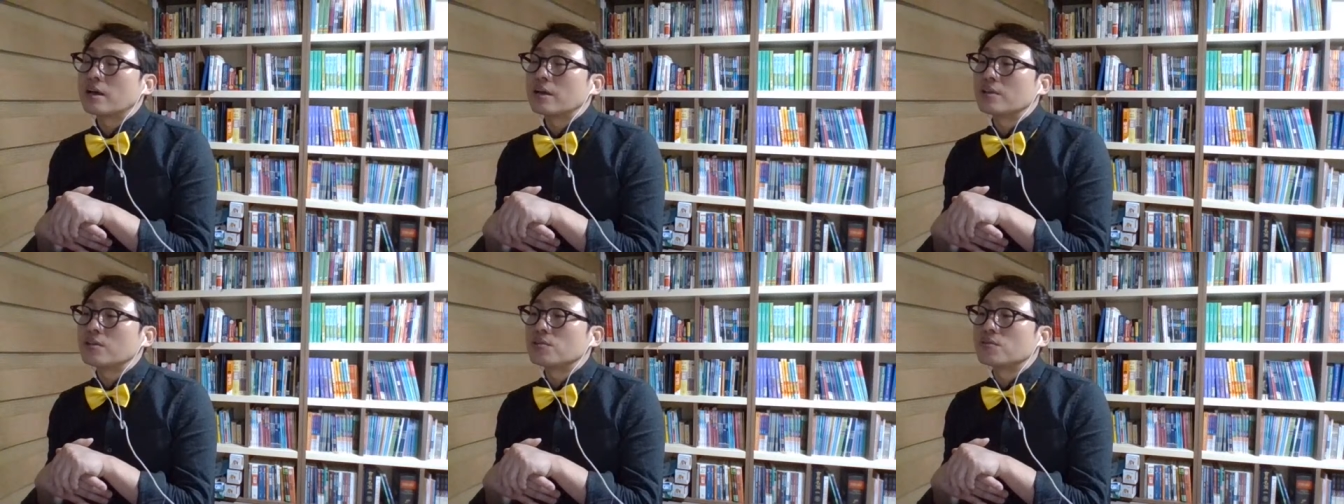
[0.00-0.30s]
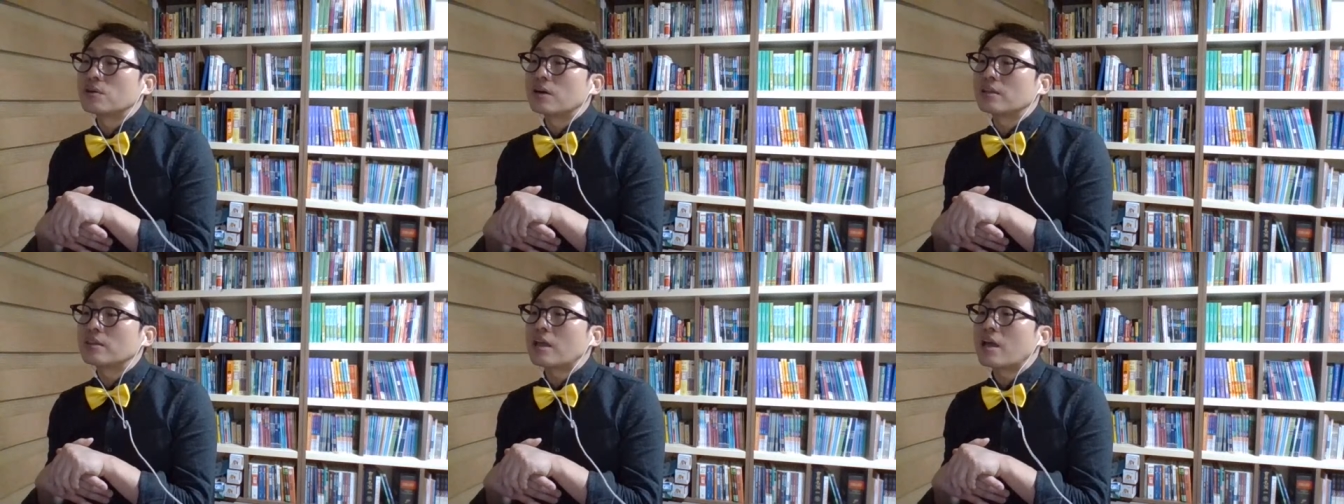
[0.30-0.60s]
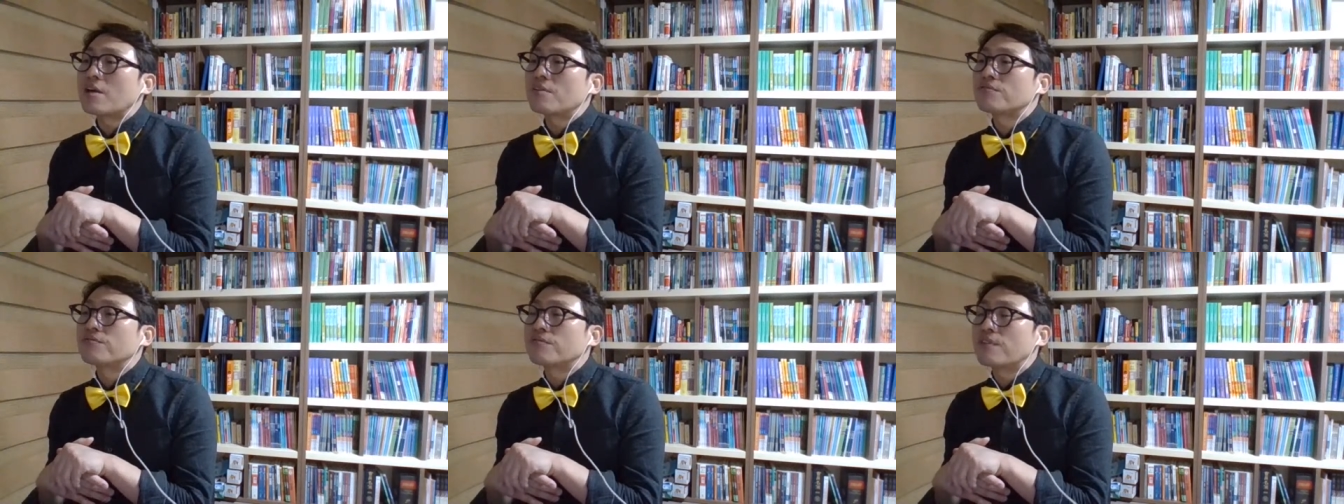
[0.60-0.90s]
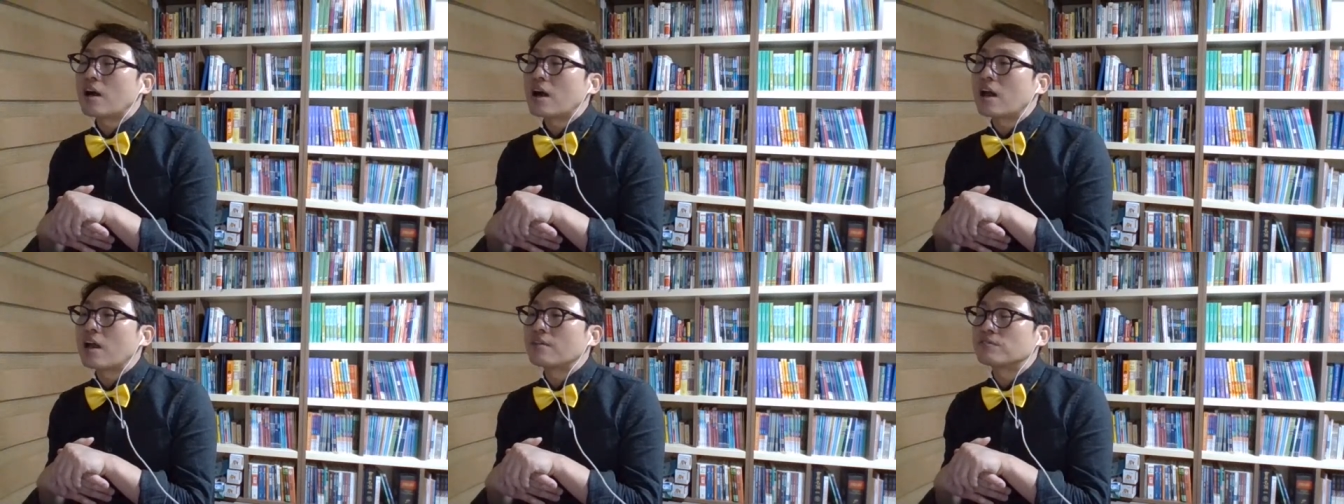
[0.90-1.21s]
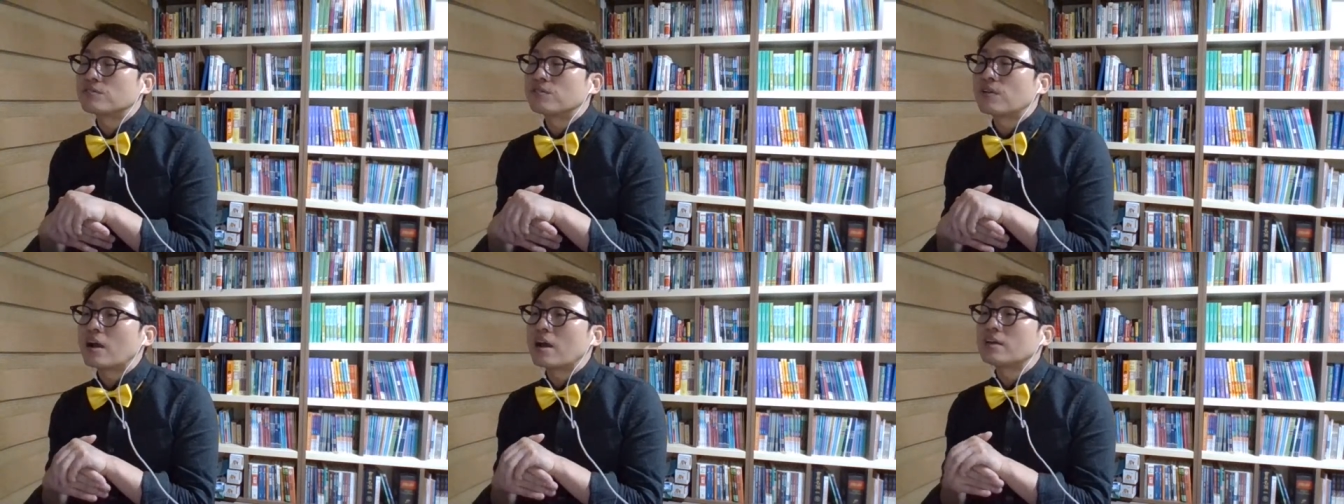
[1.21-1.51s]
you got F5,
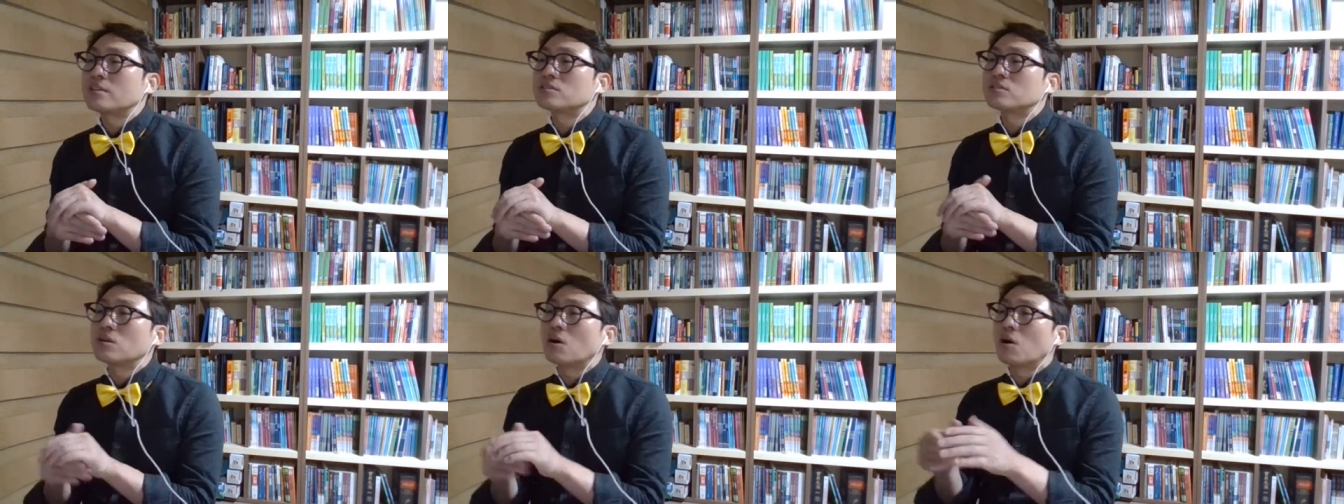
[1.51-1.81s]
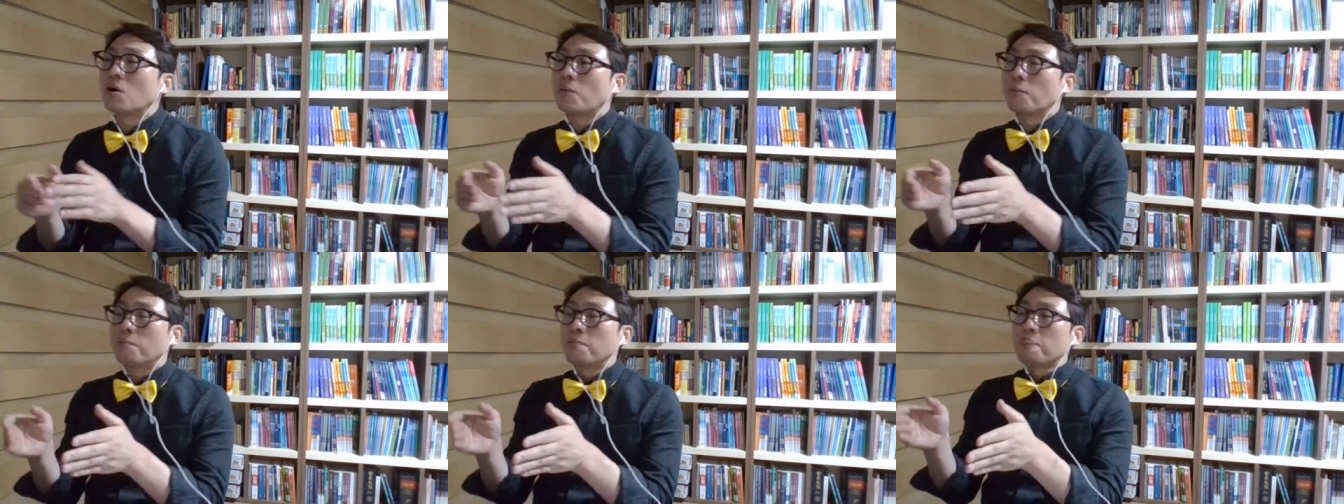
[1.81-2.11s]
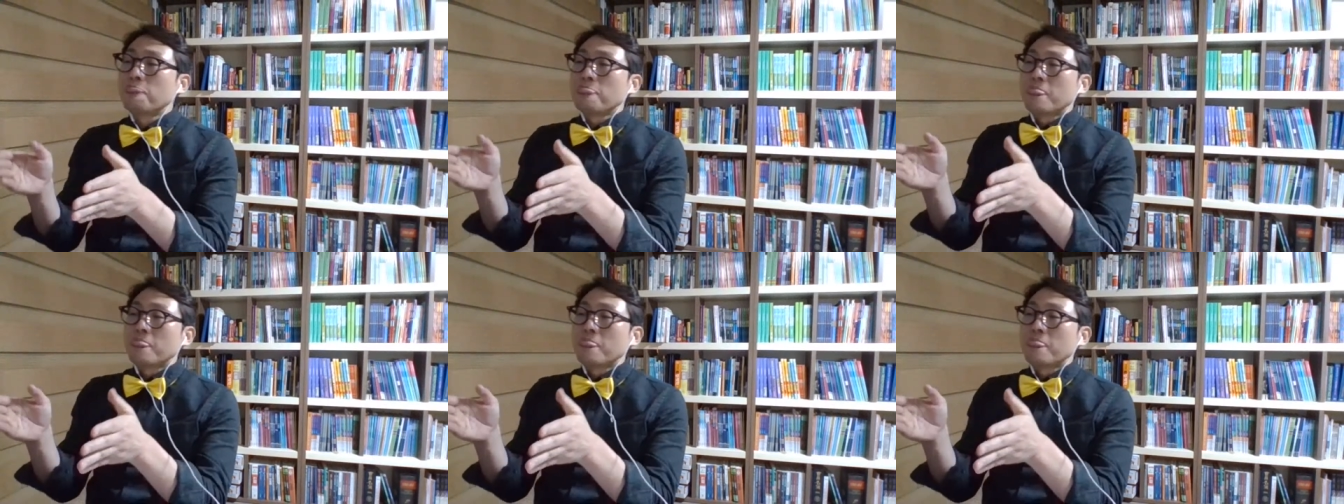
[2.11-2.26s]
right? So